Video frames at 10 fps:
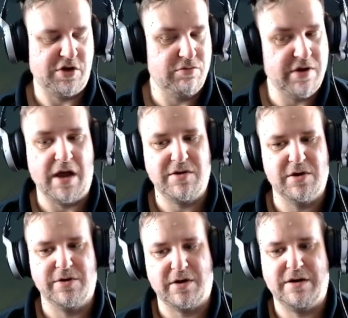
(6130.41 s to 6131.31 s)
you know
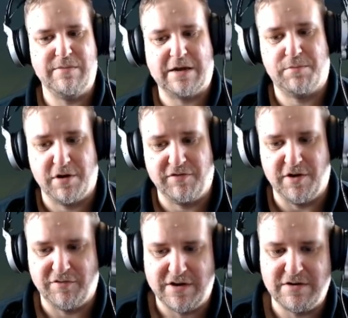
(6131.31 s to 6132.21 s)
you're not going to make a profit
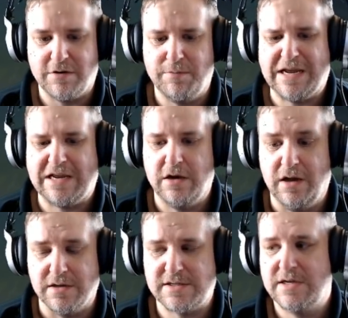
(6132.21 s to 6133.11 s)
off it and you're going to make a
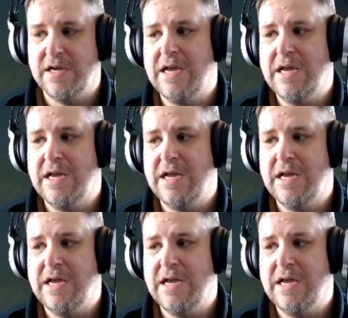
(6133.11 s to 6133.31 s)
loss.